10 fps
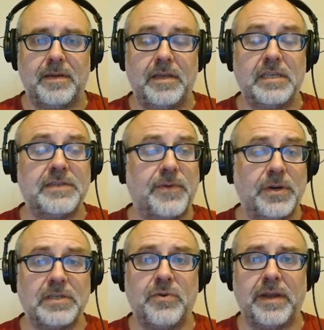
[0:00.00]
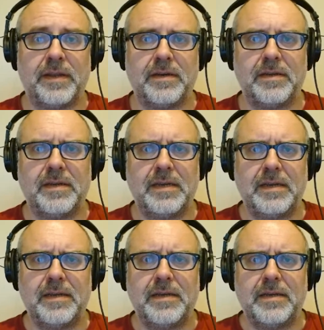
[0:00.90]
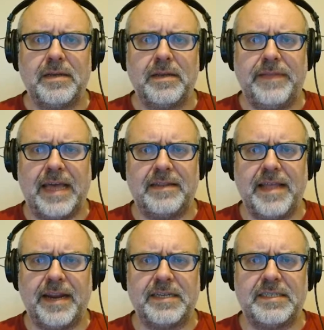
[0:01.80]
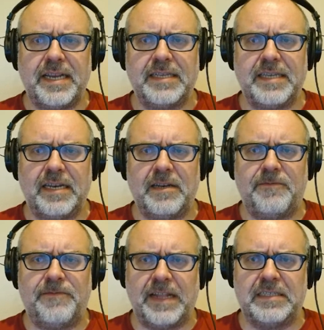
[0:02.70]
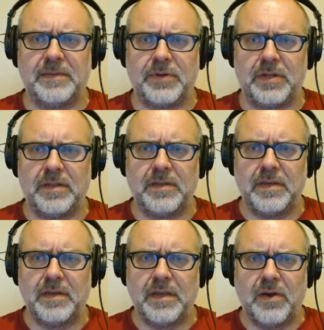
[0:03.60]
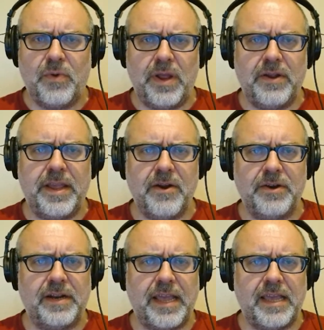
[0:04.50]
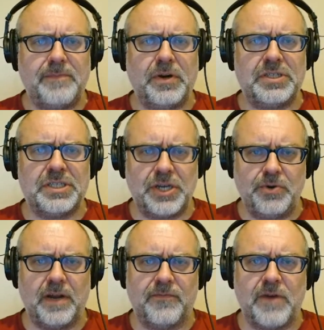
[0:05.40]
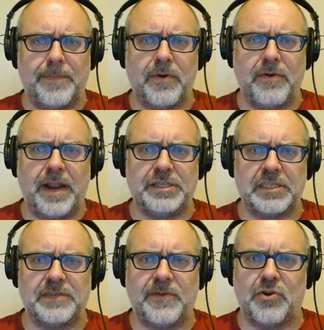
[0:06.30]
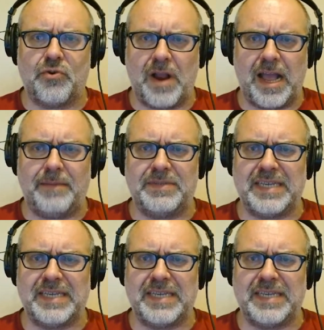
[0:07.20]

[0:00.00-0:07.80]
His voice quickened. That legacy is indefensible. We are here today in pursuit of reparations for crimes